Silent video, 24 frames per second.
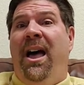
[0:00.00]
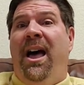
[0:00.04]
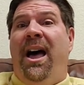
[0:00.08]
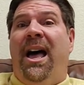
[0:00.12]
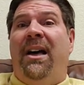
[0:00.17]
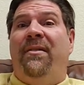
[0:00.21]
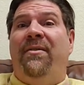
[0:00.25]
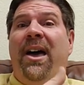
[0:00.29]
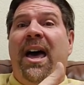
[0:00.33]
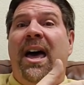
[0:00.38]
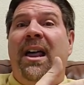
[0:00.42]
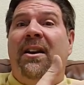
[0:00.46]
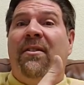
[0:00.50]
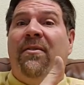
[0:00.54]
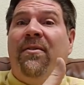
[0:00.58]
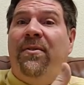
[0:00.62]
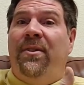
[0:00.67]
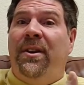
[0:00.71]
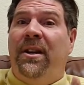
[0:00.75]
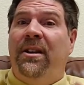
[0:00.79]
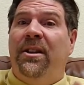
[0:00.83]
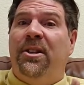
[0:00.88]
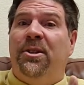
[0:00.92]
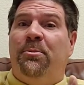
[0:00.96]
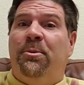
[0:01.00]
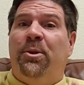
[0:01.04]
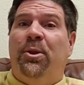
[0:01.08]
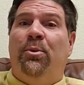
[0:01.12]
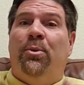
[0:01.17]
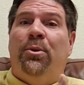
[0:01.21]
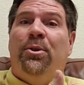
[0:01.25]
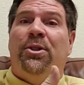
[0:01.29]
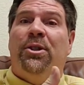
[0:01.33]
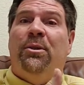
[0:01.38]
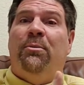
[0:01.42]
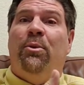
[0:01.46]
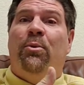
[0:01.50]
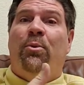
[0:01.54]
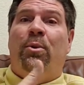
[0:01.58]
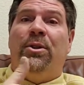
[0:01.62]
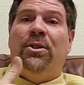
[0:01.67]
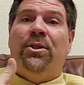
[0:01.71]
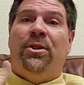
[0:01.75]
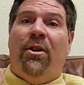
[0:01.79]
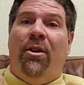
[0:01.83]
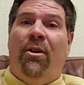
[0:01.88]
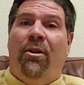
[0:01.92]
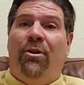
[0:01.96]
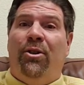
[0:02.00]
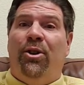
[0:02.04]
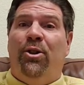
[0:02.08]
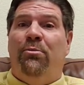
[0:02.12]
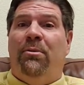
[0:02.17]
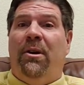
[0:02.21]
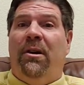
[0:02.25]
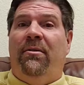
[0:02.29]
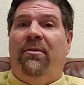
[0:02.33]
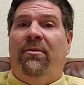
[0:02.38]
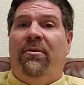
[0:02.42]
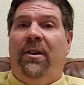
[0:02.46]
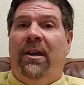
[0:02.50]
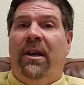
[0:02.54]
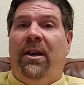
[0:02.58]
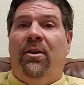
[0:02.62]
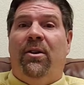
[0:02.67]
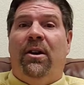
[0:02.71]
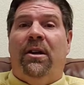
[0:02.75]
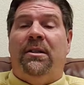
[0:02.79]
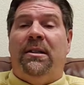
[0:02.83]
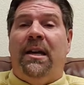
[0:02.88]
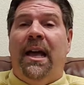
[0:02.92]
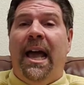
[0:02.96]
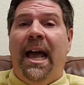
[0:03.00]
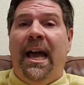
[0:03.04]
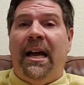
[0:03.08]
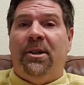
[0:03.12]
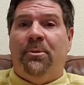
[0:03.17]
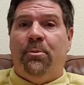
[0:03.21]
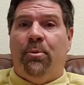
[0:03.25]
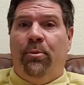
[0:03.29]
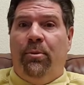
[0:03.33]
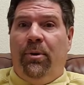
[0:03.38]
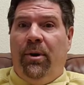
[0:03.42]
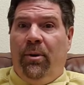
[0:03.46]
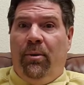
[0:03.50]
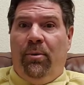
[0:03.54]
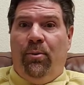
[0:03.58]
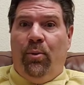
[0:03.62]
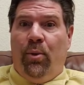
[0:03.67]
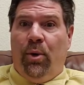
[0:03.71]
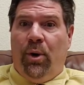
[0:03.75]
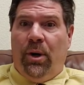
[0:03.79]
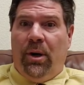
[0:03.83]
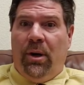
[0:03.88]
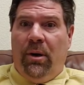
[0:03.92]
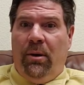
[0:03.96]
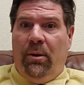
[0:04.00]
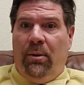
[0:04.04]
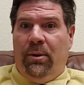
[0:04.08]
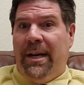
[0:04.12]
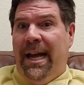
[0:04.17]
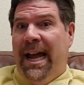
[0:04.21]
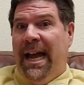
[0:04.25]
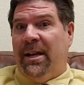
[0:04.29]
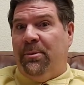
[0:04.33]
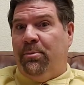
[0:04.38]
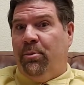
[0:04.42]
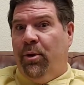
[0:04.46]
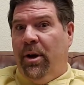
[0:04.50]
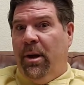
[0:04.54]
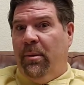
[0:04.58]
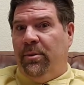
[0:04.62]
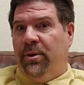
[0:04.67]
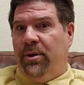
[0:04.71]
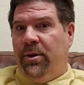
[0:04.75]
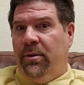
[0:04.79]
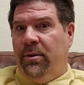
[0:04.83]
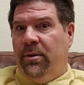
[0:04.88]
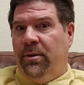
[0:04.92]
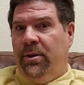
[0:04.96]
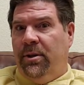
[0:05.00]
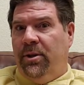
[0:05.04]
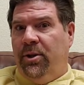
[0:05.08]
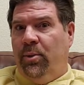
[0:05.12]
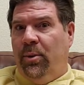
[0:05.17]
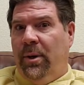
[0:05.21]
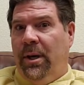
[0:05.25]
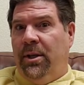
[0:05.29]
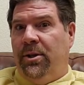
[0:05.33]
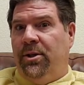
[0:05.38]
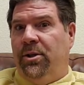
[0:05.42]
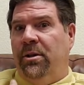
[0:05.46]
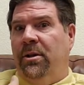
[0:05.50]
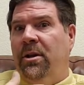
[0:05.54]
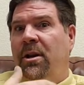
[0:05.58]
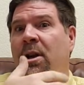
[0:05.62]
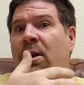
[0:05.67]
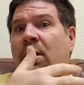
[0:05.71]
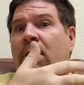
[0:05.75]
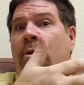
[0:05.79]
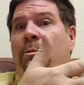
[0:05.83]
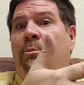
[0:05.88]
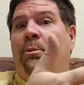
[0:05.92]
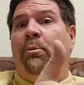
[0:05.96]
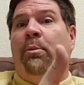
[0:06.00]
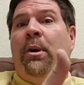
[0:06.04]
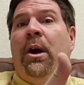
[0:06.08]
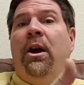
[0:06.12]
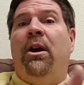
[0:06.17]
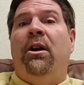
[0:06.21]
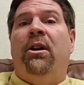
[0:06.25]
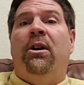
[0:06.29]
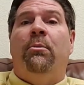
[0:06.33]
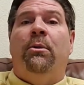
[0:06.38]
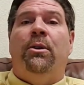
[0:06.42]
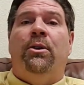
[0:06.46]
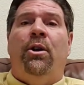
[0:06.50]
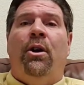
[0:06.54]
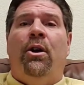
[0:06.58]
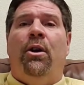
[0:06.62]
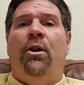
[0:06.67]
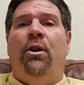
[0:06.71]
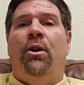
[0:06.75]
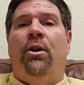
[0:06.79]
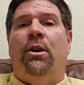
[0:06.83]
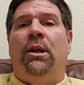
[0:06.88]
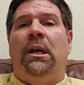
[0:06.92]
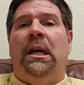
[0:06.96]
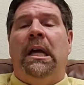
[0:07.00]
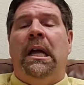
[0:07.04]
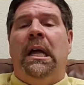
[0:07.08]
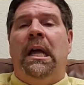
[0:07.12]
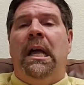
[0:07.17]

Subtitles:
I've had a fee dispute where someone wants to argue my fee on a tax, work or tax prep situation, preparing a return.